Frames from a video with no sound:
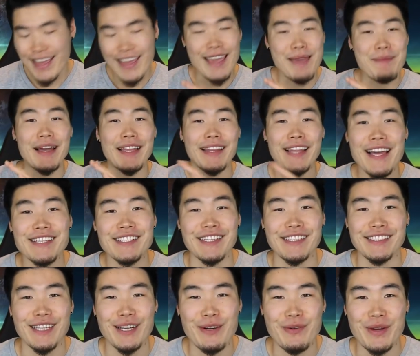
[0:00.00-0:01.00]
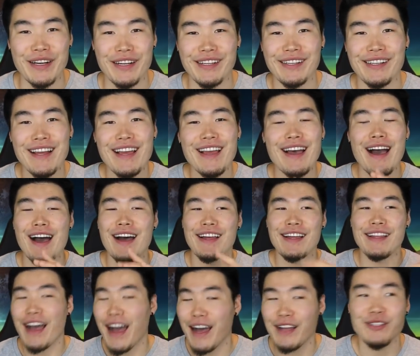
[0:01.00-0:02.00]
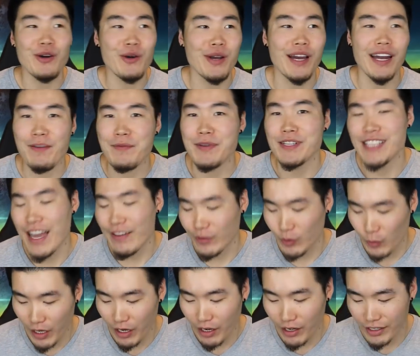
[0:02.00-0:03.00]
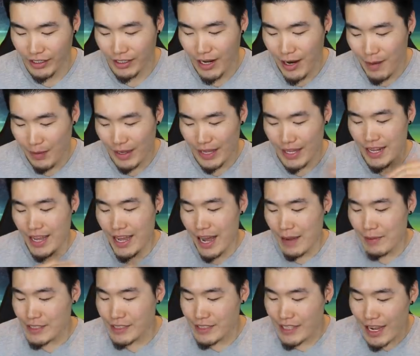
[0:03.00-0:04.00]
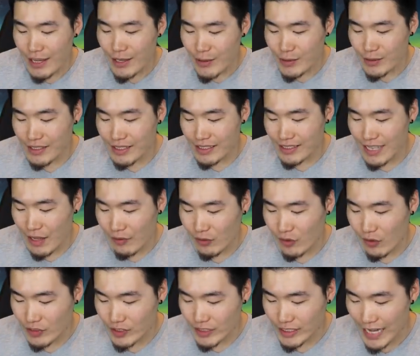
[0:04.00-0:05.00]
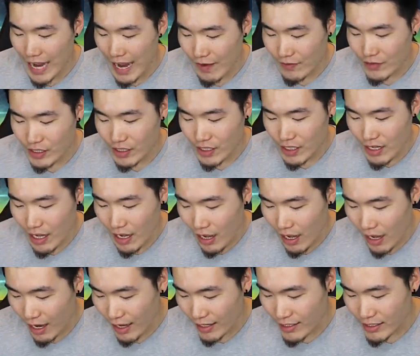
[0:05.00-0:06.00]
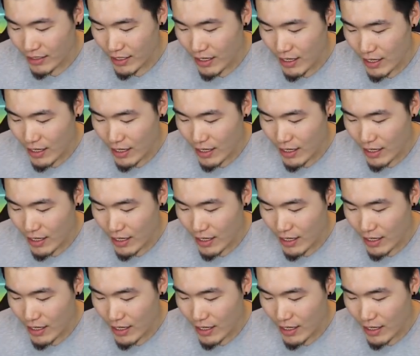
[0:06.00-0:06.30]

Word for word: in my Legends career. On Dokkan, I've been shafted way harder. But I'm just not used to this level of shaft on